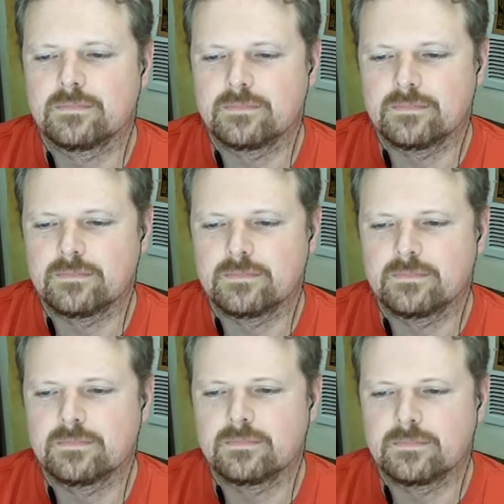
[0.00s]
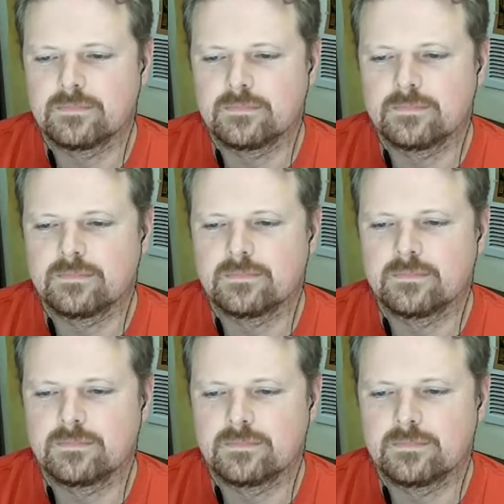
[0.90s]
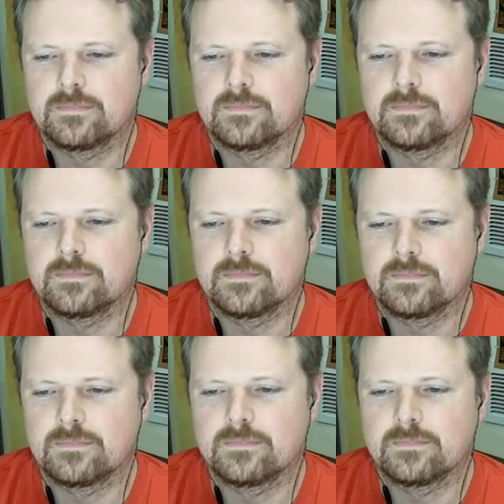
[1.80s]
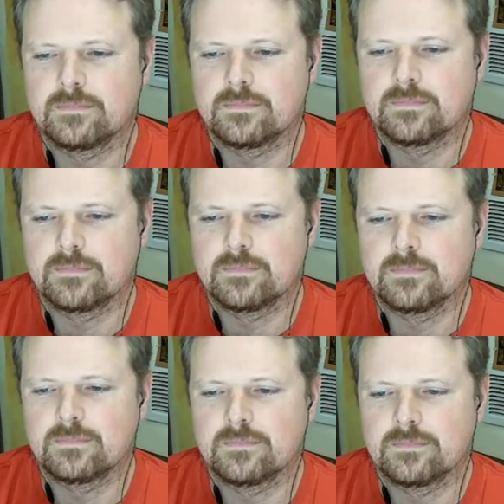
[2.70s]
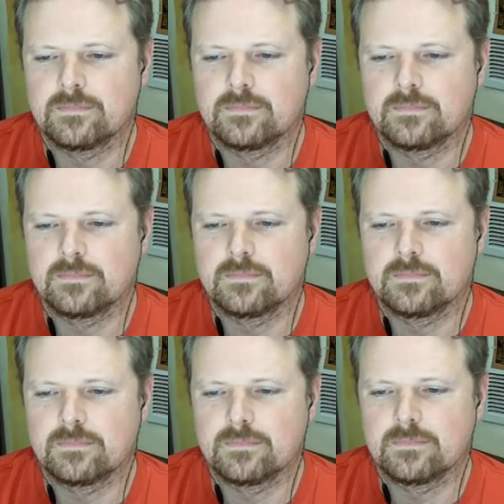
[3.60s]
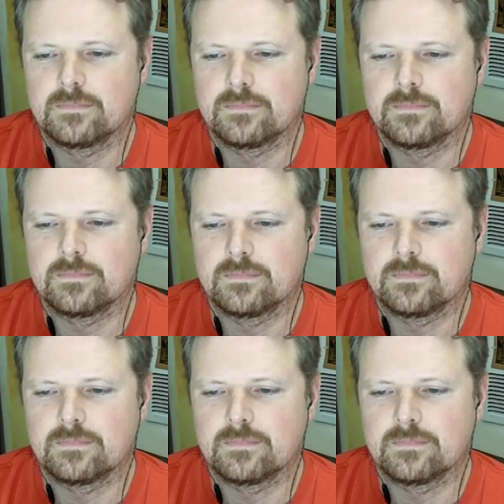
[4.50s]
The person shown says nothing.